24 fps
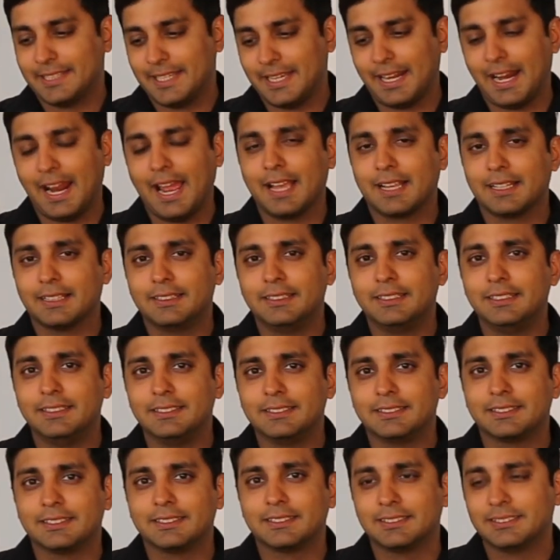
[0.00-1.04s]
crack
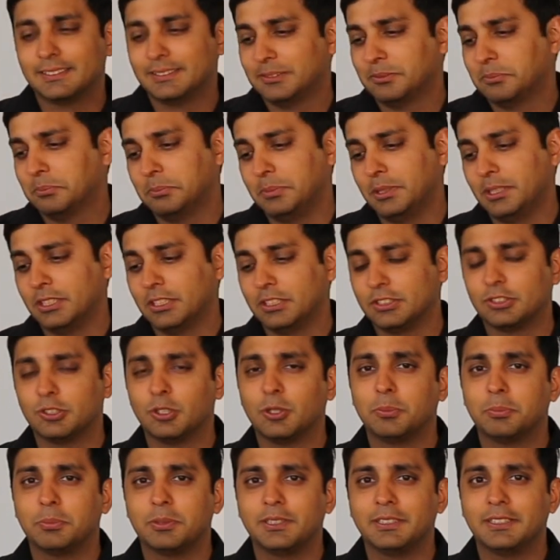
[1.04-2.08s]
these beers
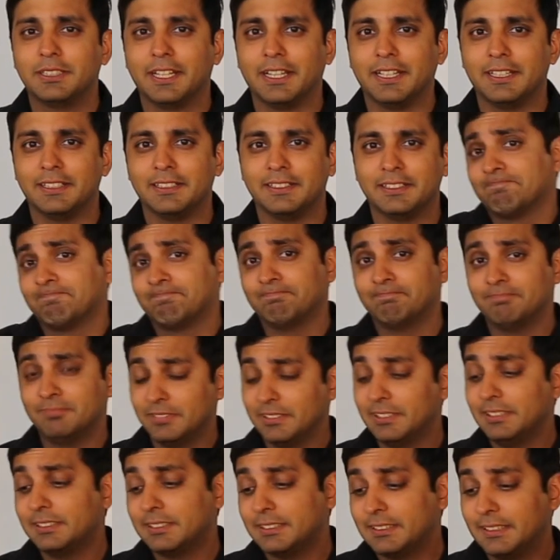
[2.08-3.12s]
open and
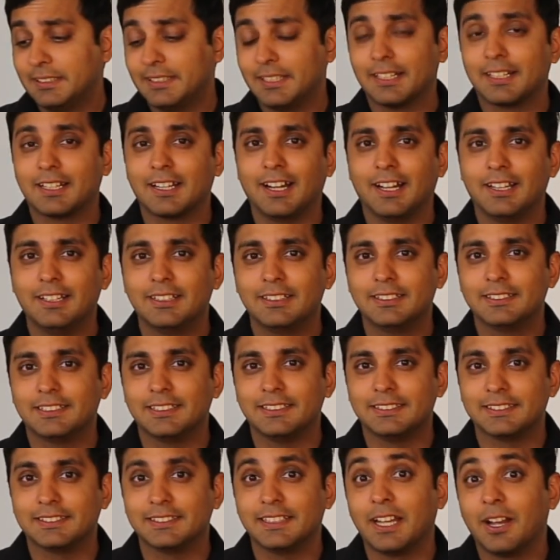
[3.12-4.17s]
we'll see the colors
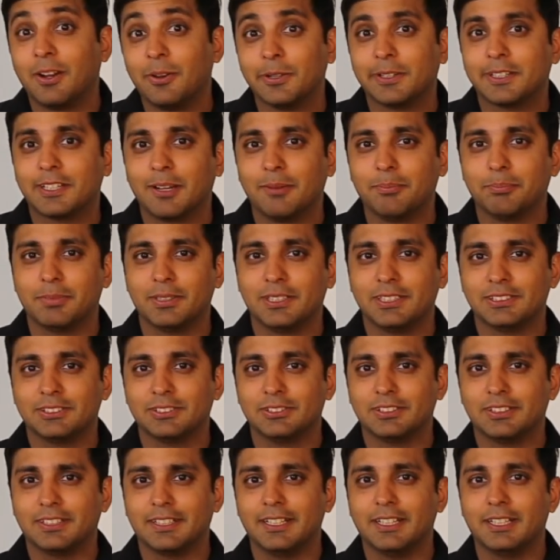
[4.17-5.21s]
and see how it compares
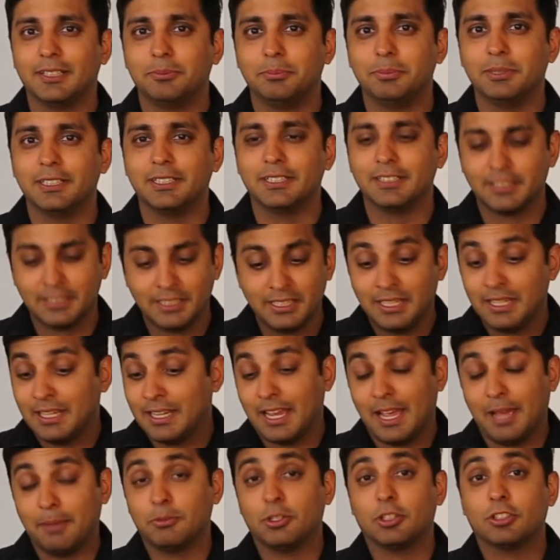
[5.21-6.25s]
with real beer.
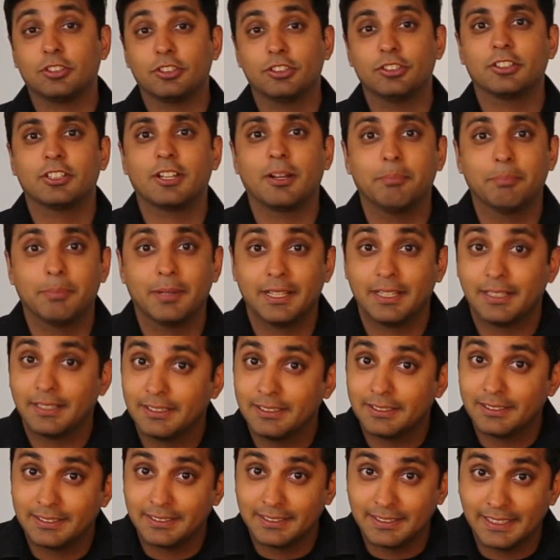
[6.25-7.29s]
I'm not going to compare
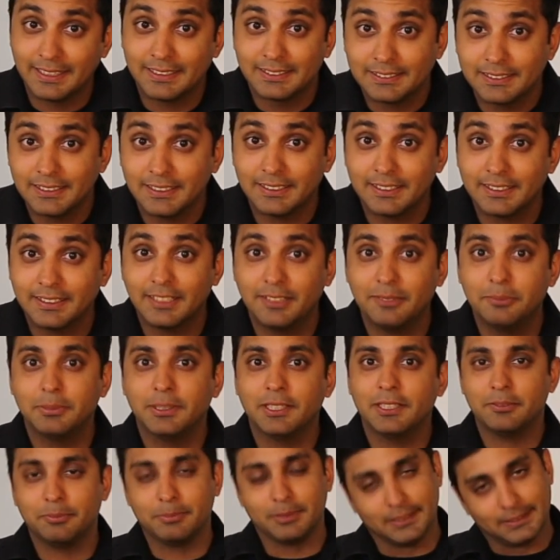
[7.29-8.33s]
it tasting real
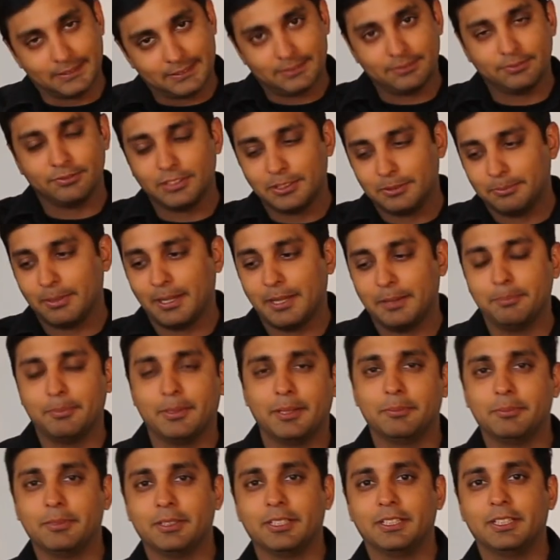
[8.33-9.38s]
beer, but with my
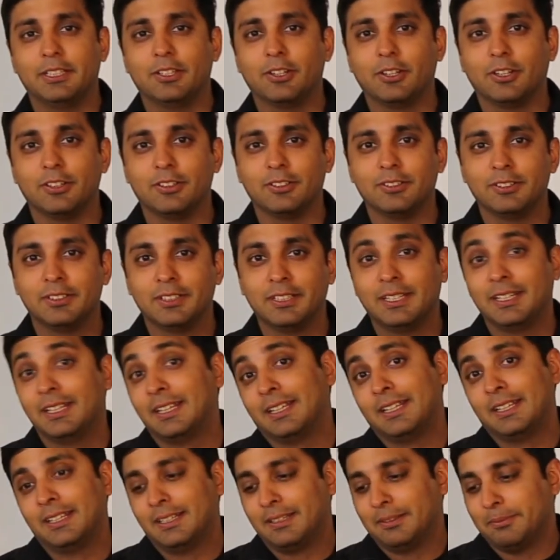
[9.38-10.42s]
memory on
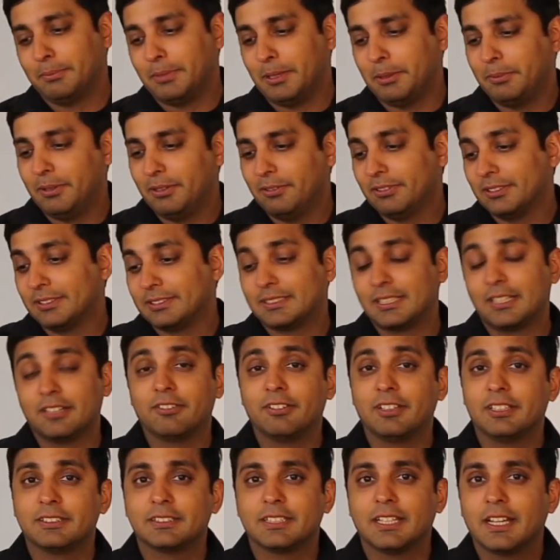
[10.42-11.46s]
maybe with
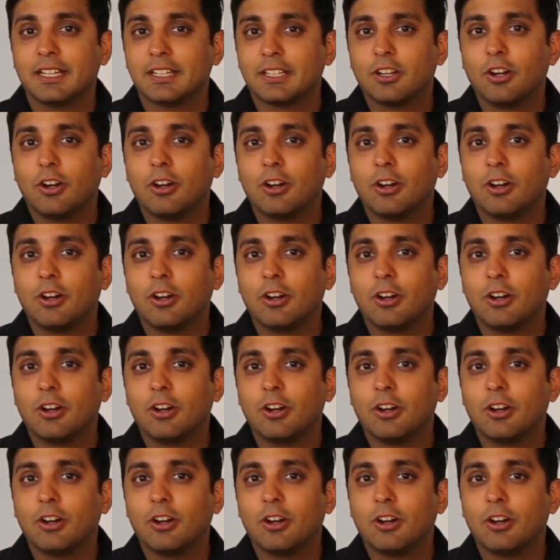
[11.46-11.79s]
cerveza I